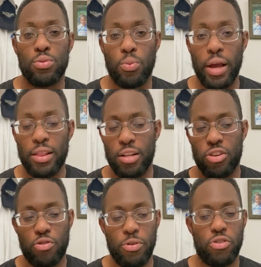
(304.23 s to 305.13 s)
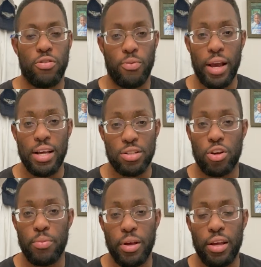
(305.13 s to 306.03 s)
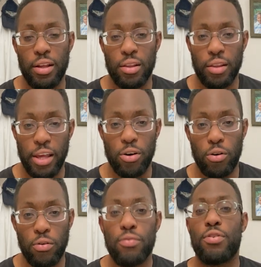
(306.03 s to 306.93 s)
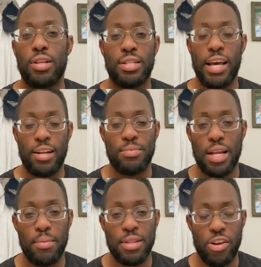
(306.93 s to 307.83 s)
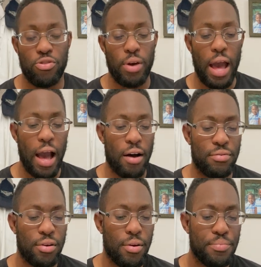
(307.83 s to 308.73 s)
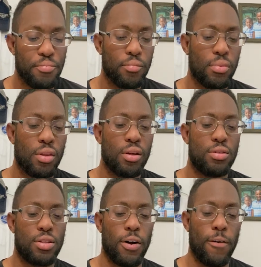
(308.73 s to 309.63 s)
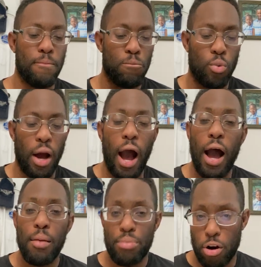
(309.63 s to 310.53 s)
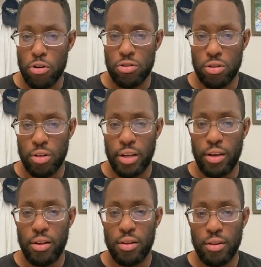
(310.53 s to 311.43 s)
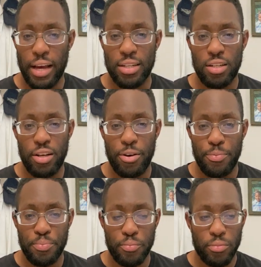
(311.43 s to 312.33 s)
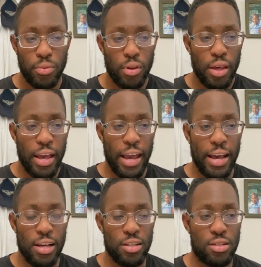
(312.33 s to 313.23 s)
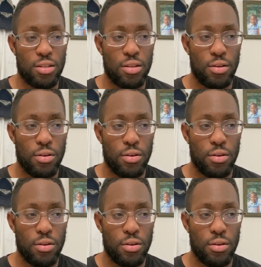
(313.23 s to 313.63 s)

weight, the distribution of weight is going to be legal for the tandem setup that you have. So what I personally like to do is,